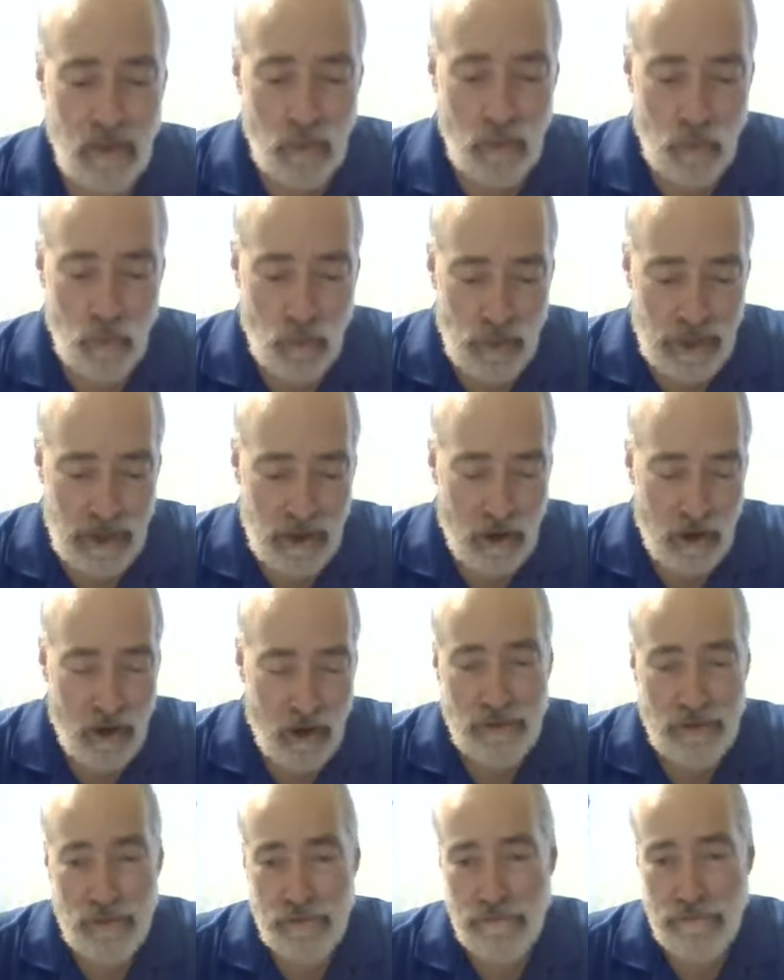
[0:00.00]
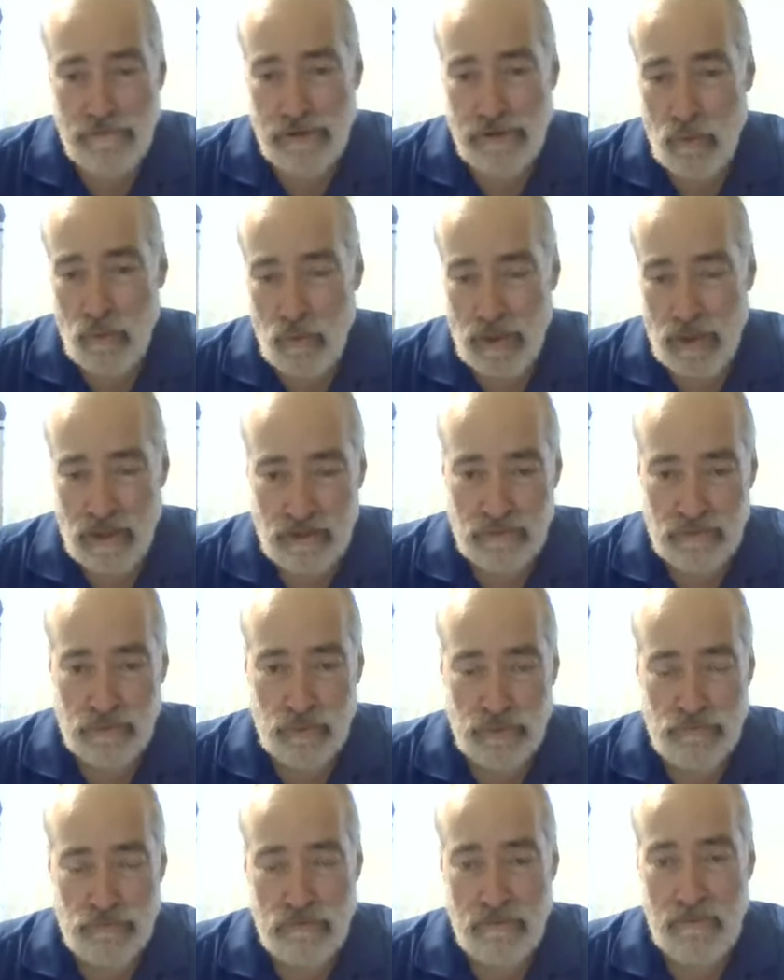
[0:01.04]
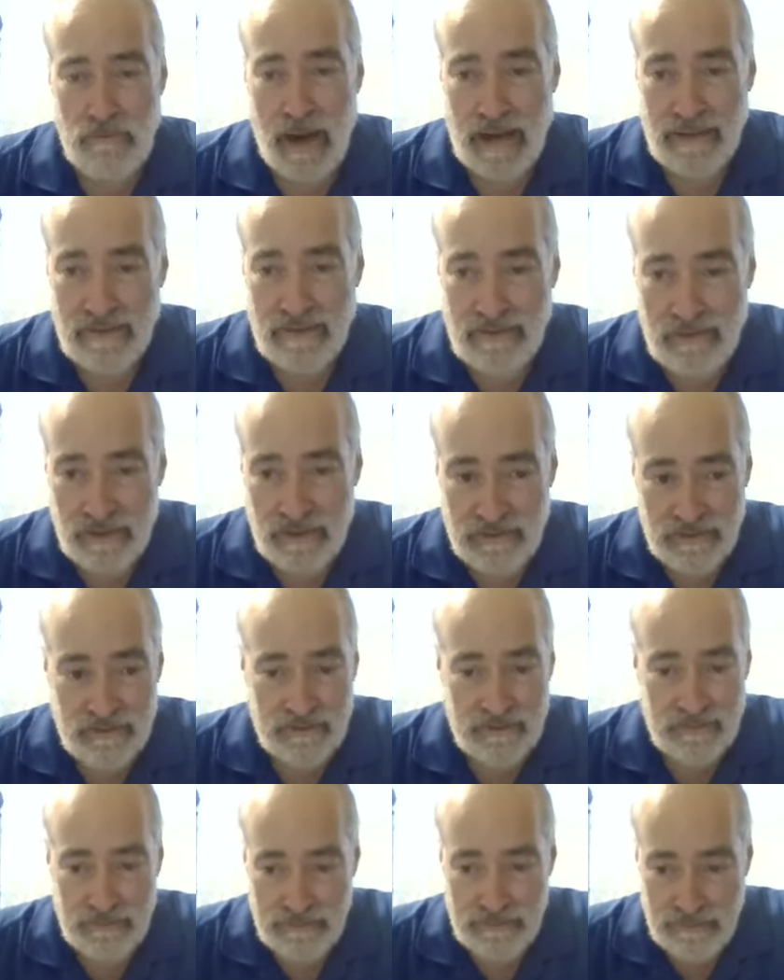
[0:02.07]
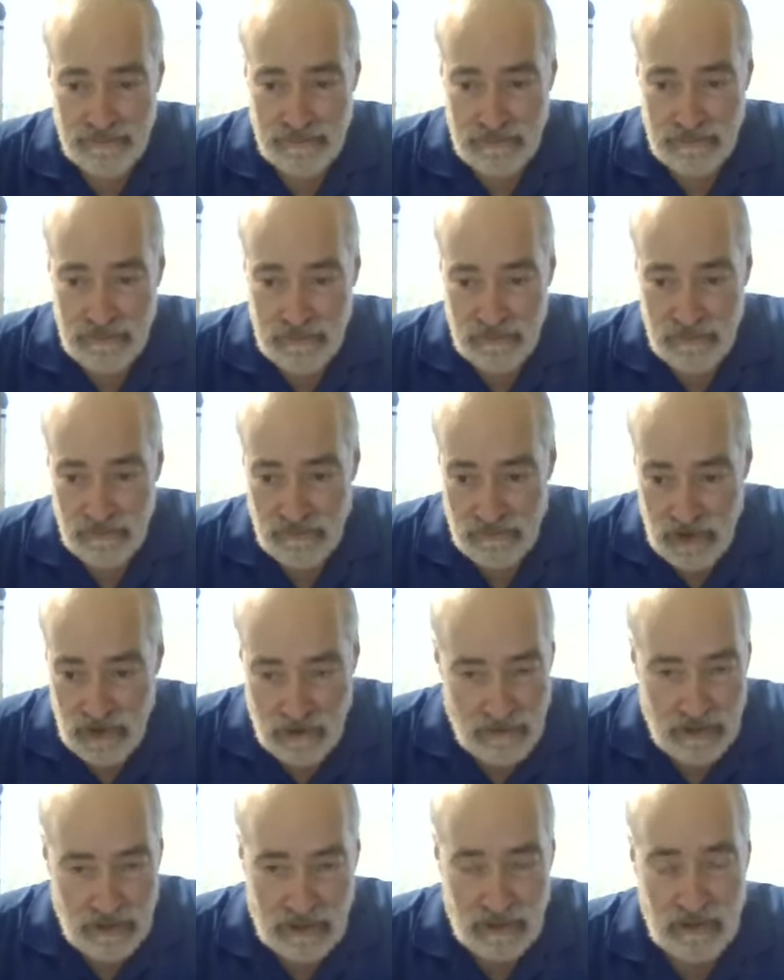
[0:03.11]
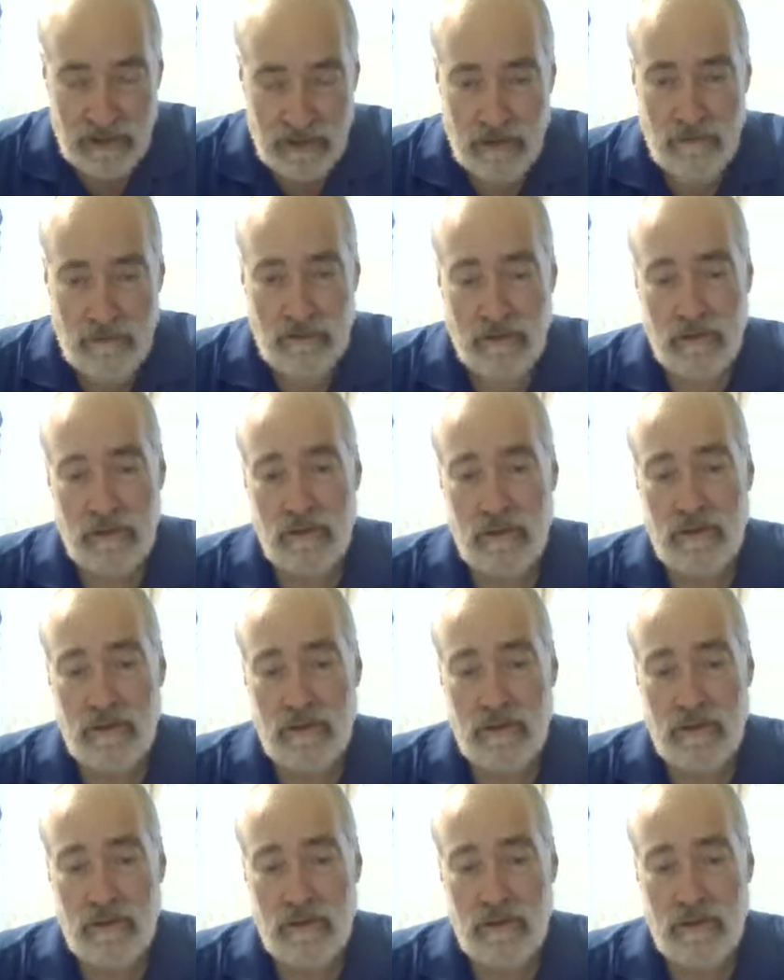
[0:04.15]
We are in the three weeks, which reminds us very clearly